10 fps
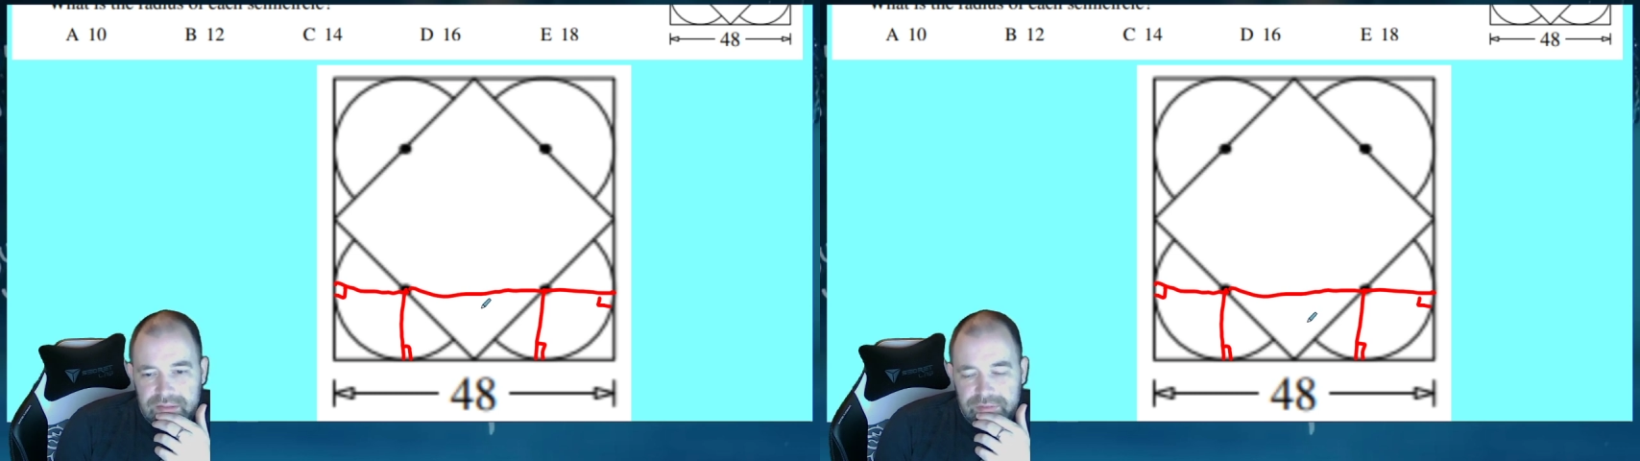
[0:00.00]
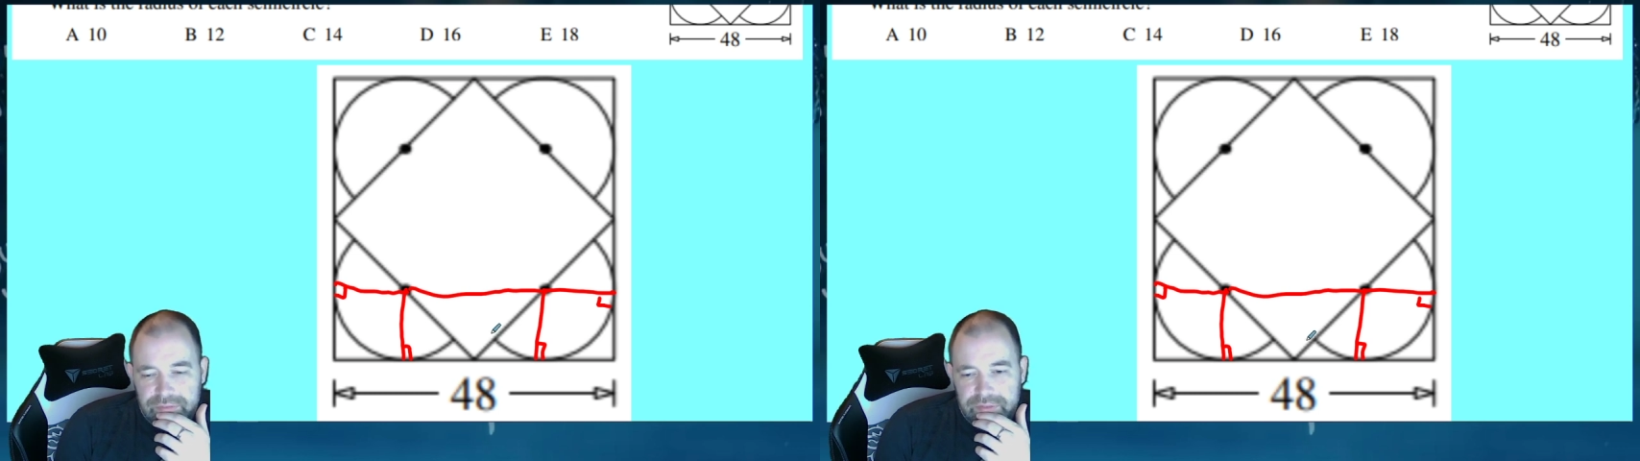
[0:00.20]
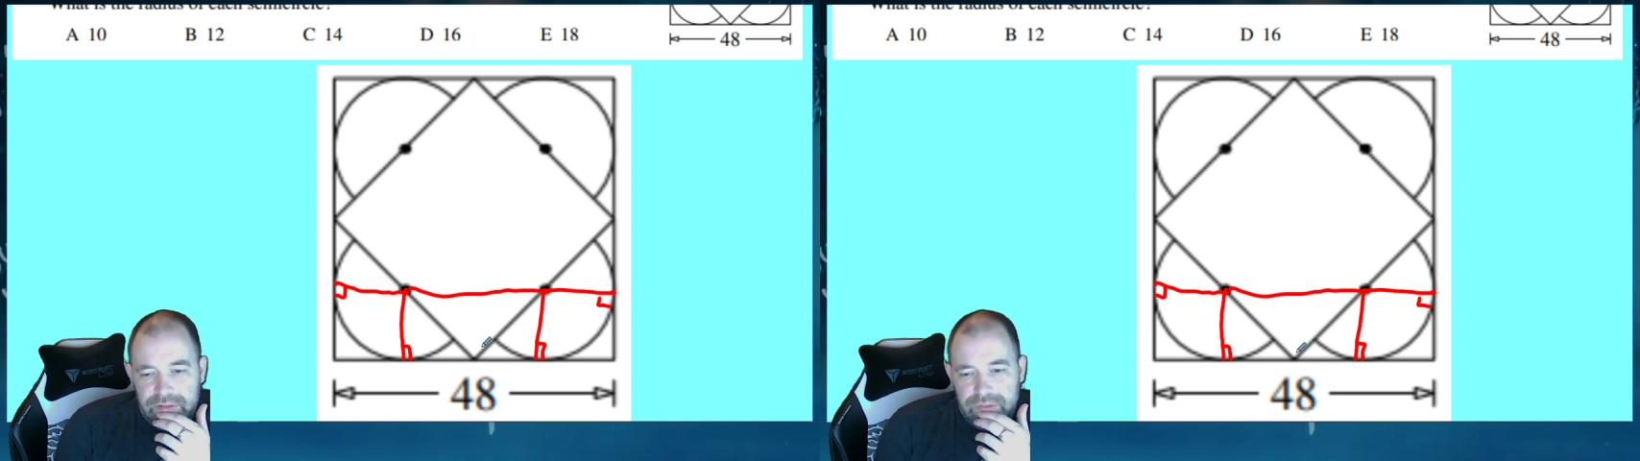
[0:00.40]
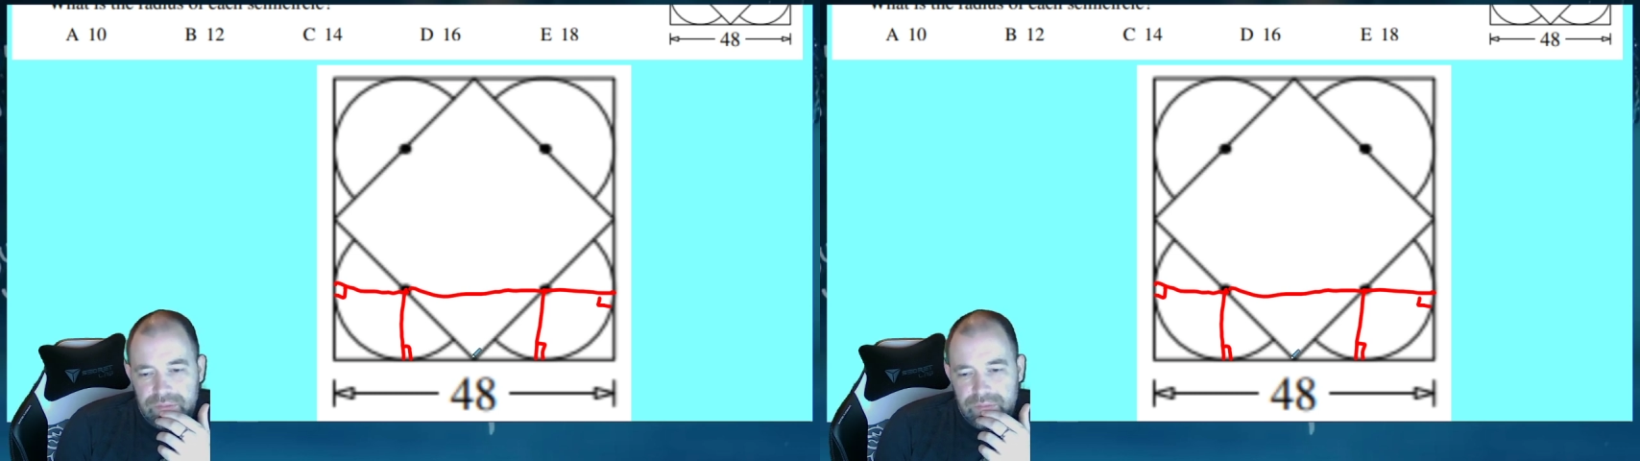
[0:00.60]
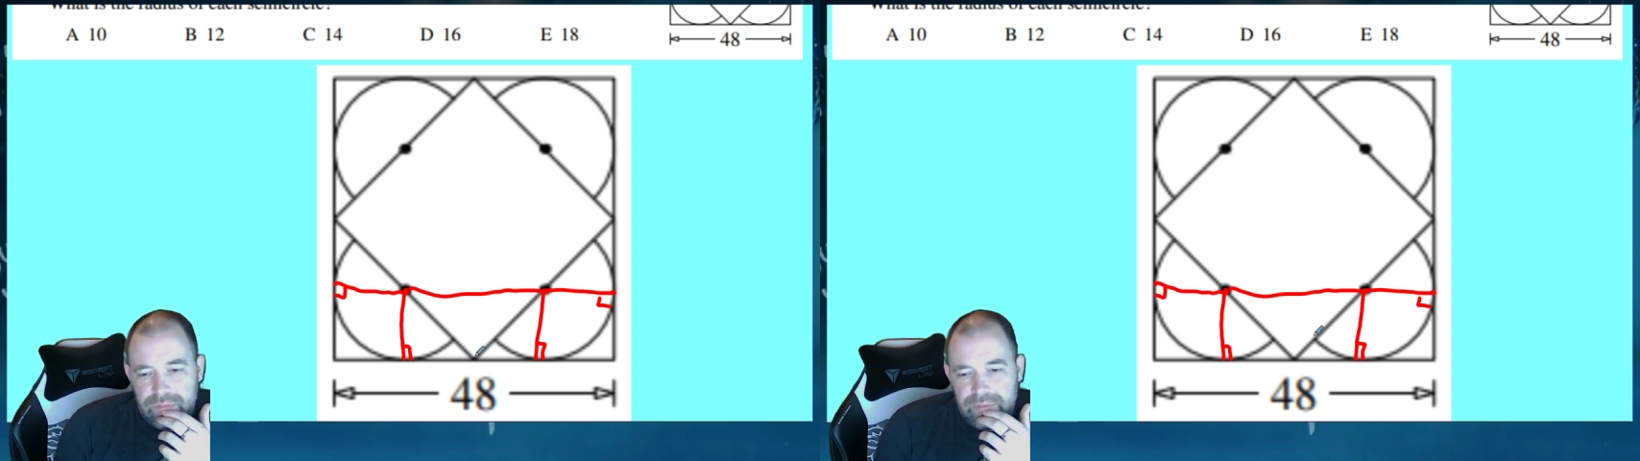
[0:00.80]
if we
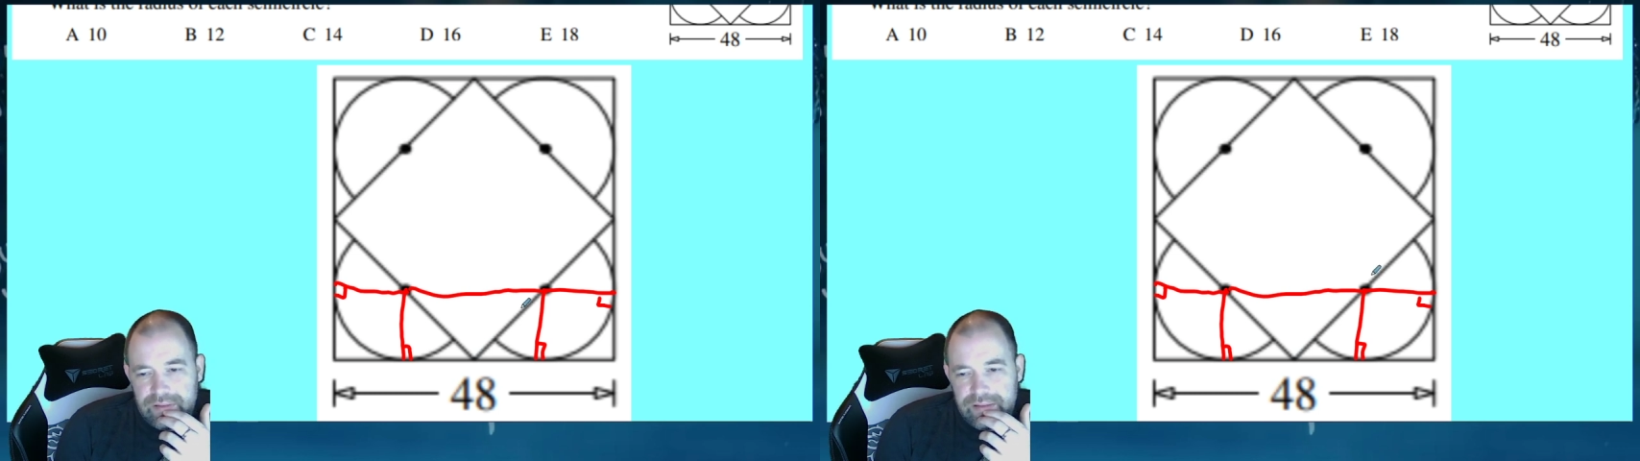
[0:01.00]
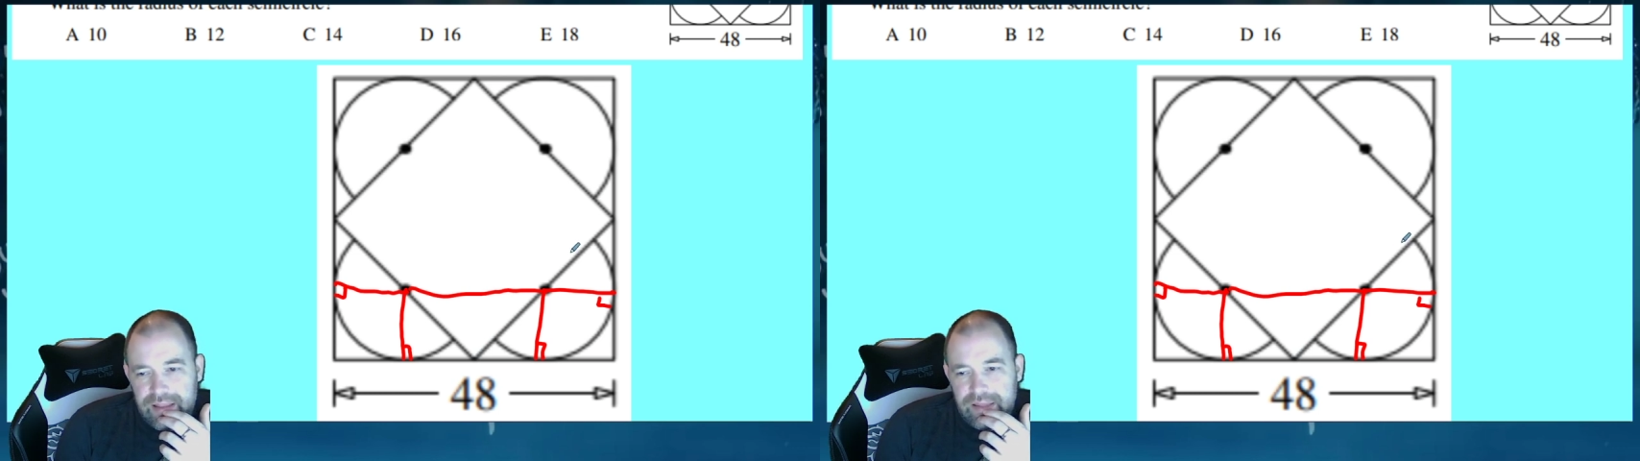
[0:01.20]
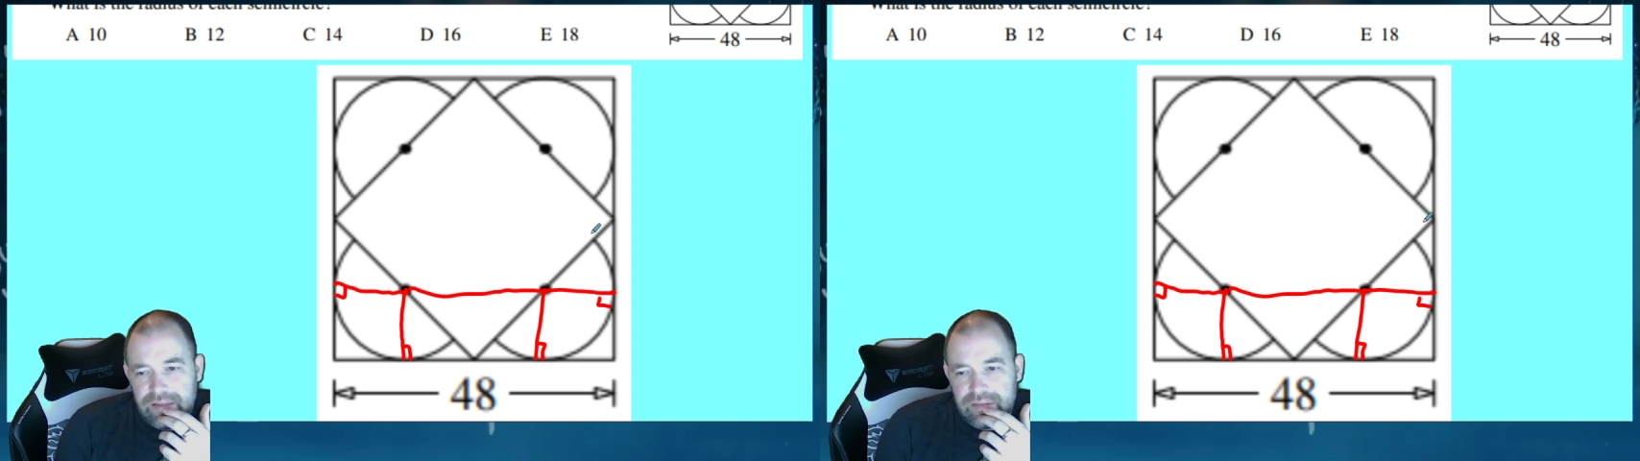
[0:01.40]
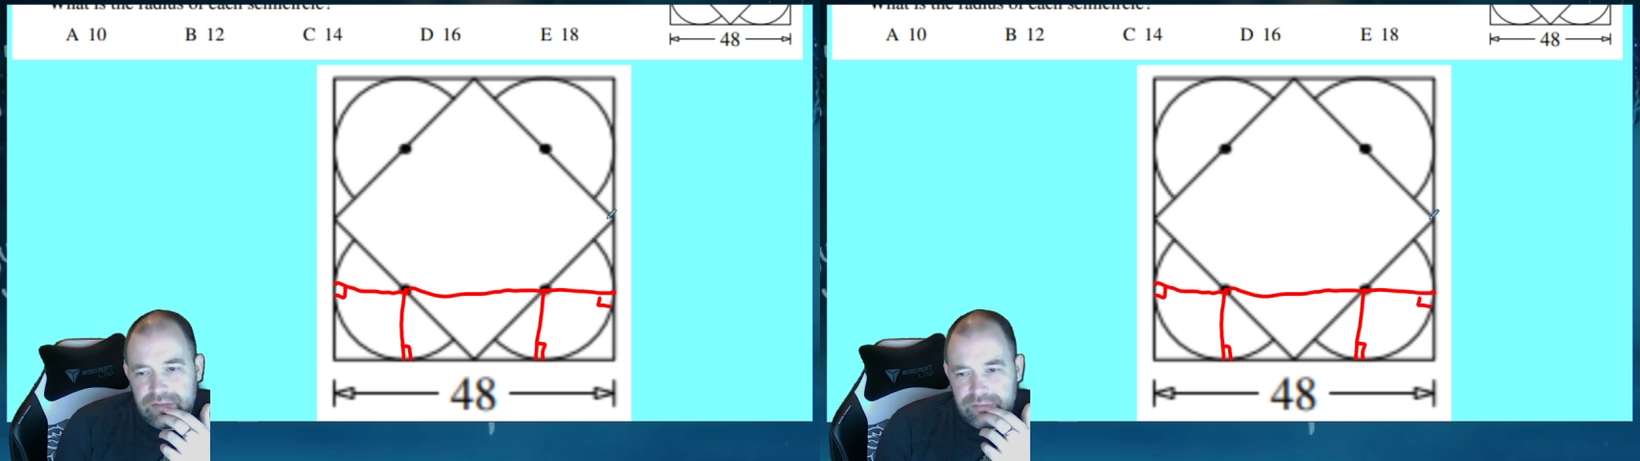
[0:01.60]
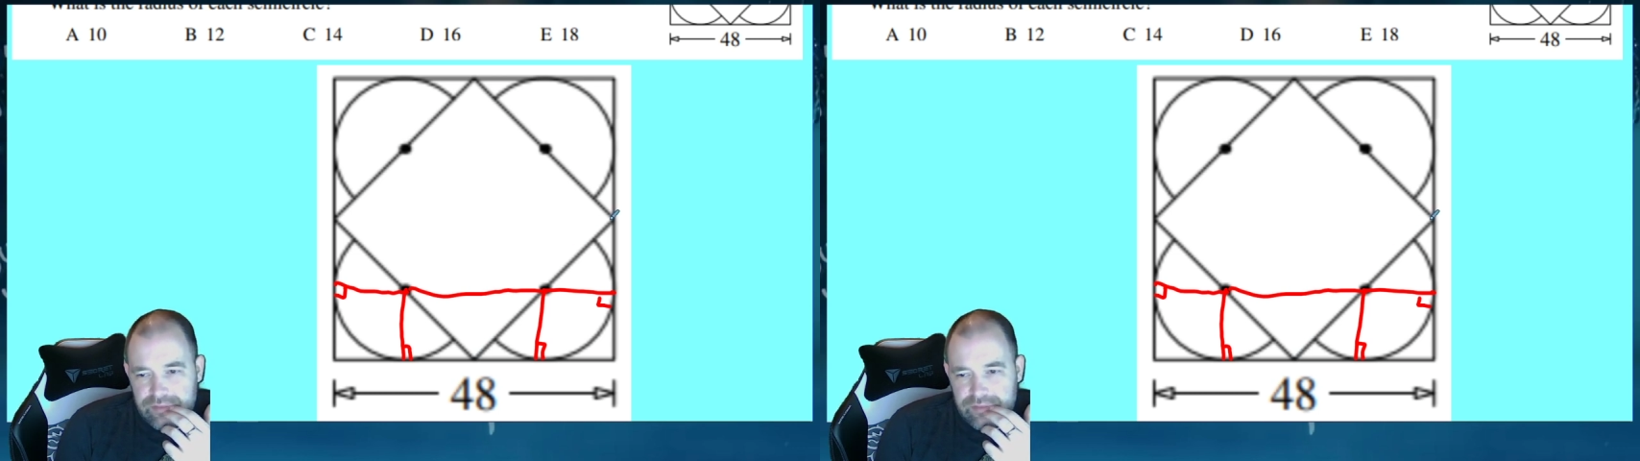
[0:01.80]
knew the length of